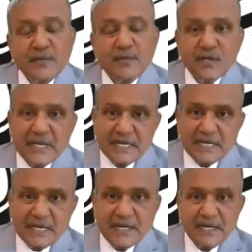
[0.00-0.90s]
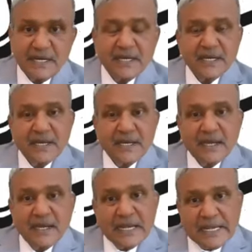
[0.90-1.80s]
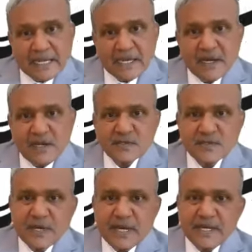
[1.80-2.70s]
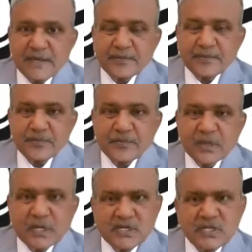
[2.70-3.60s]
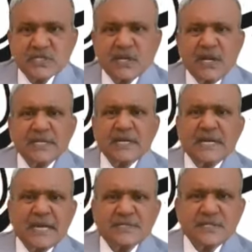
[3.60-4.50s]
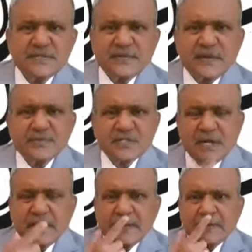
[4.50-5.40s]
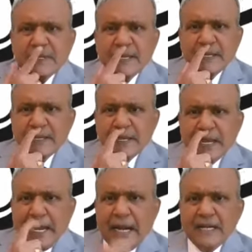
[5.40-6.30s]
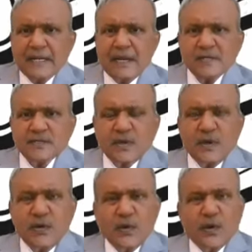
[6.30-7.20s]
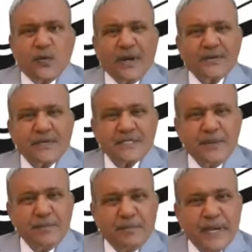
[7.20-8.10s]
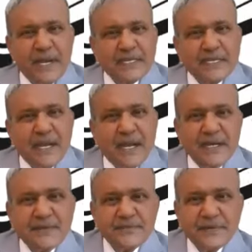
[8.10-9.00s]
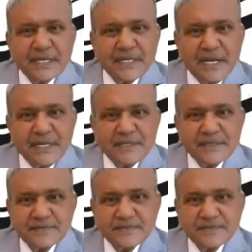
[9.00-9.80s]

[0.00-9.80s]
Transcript: or more than that on a liquor also. Like these are all the taxes from starting with a. And also, what was the method for that?